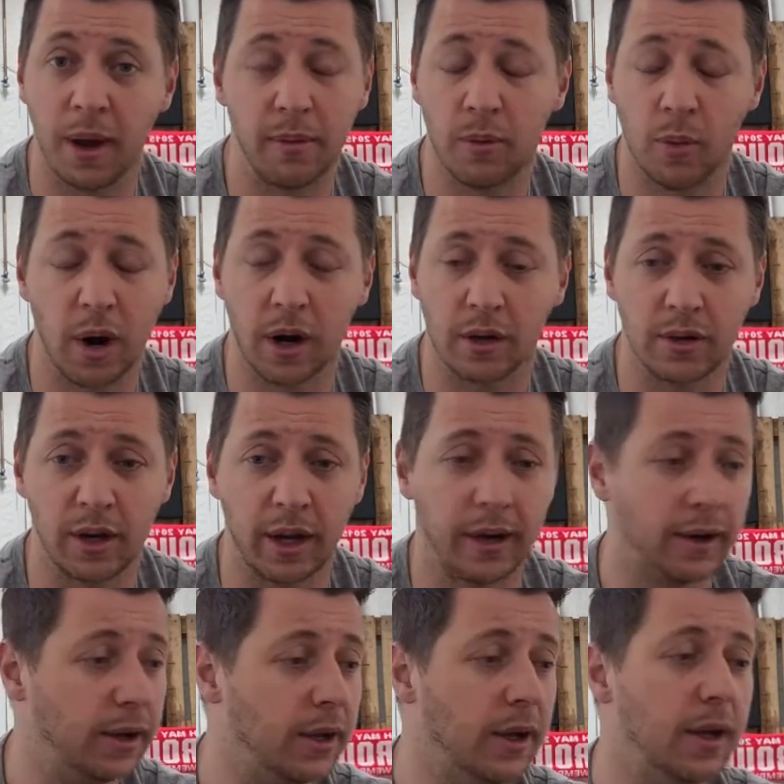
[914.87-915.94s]
able to work today.
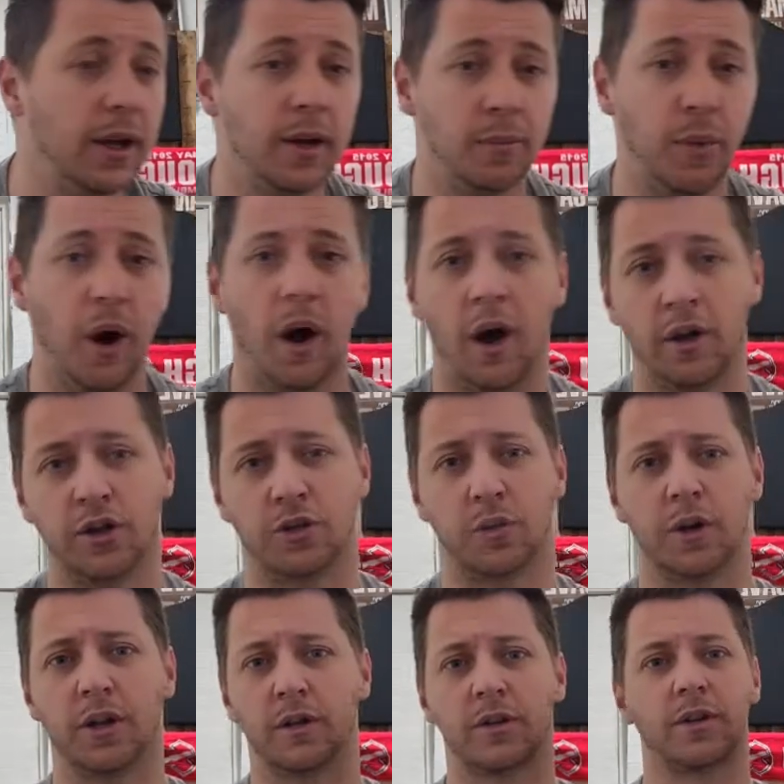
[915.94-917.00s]
But I just
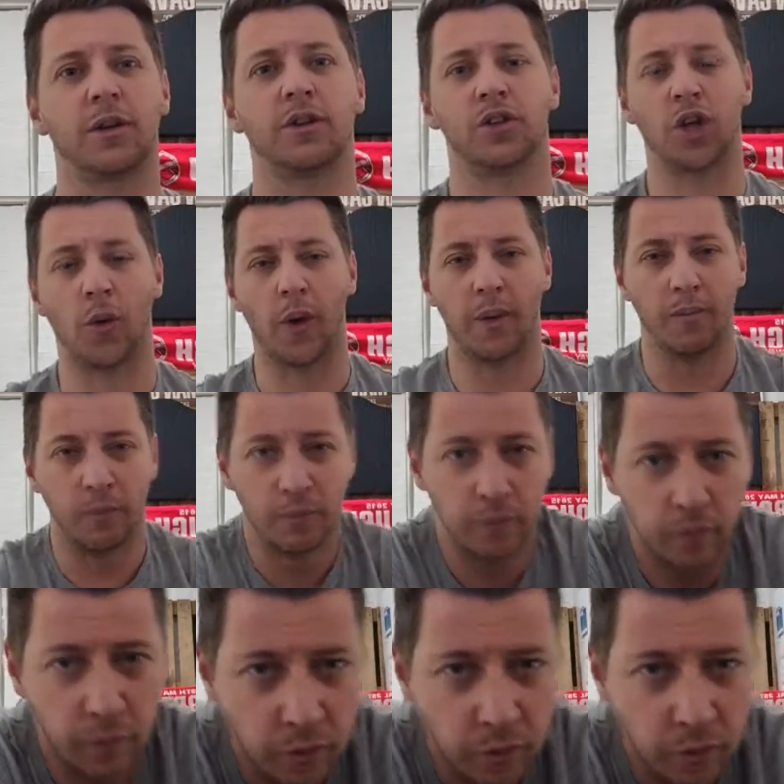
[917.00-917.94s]
want to show him.